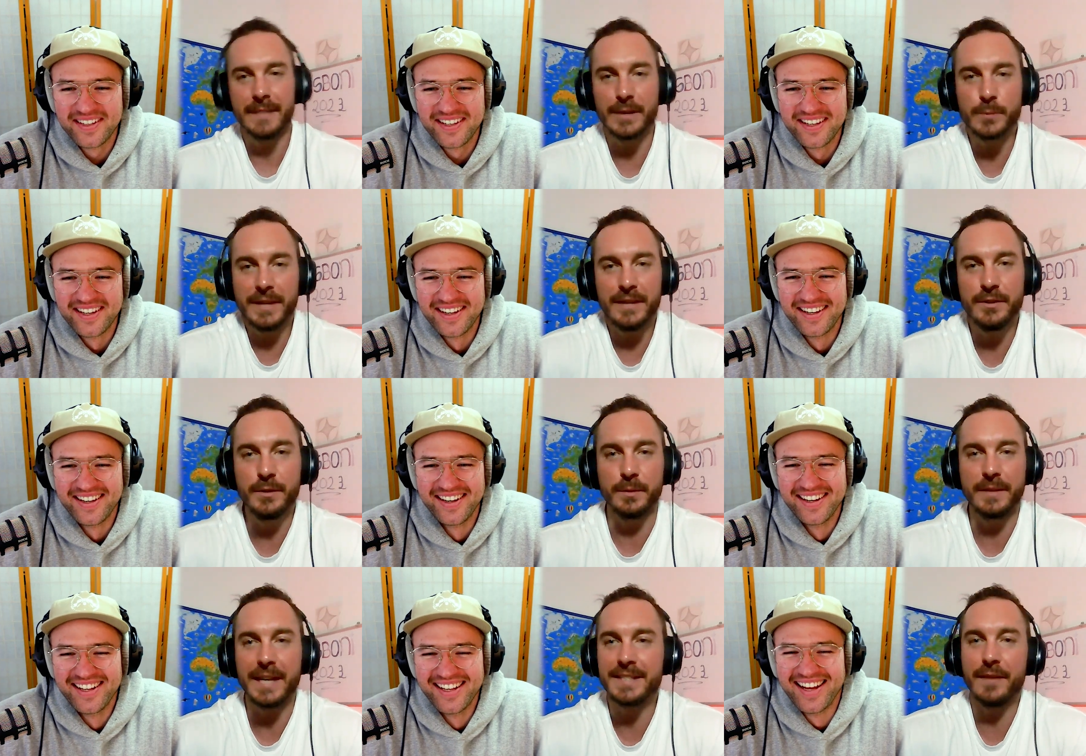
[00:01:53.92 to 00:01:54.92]
Speaker 1: that's what they
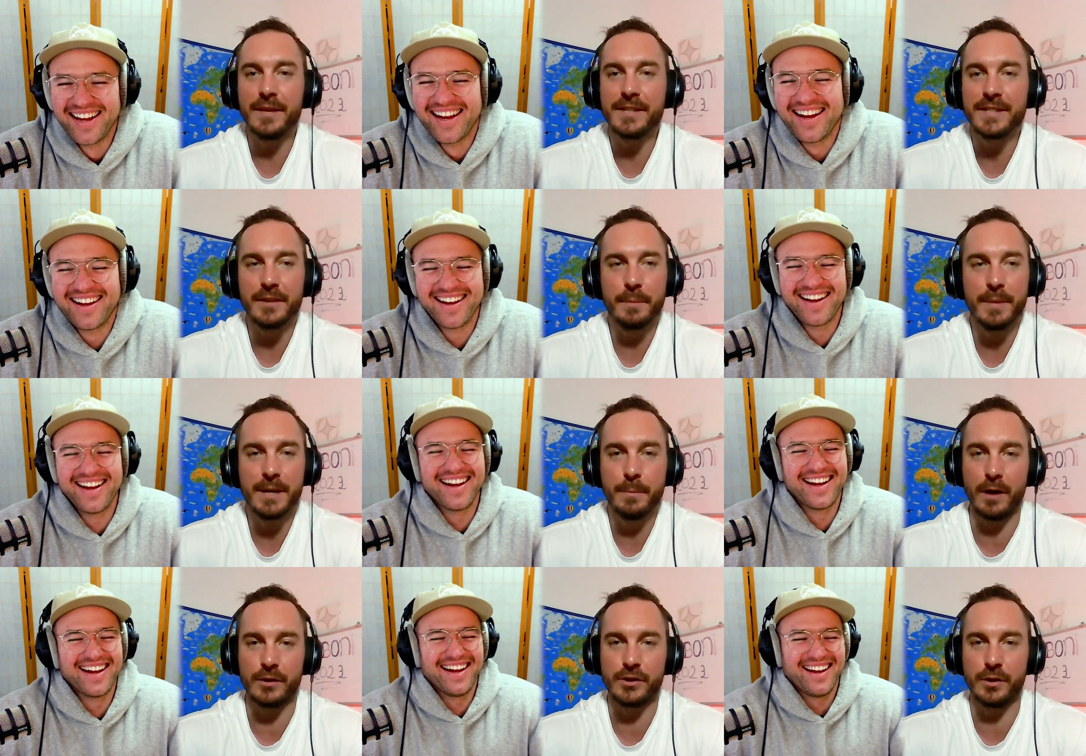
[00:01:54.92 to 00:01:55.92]
do. That's how they sell the ping
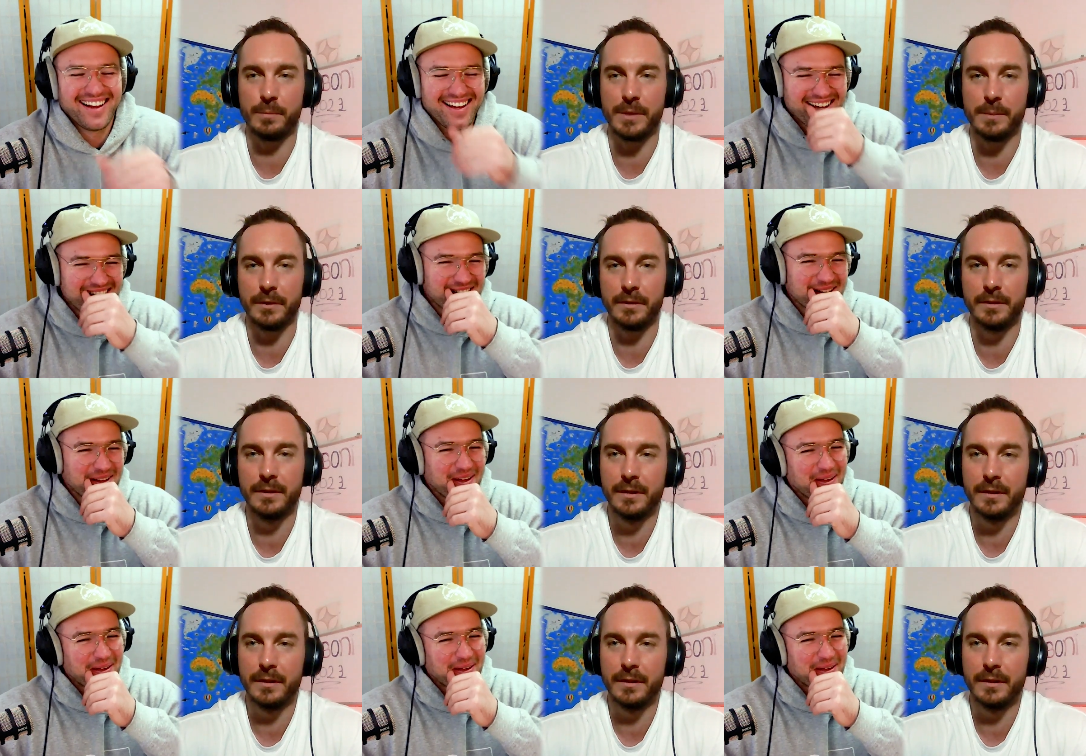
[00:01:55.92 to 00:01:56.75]
pong show to people.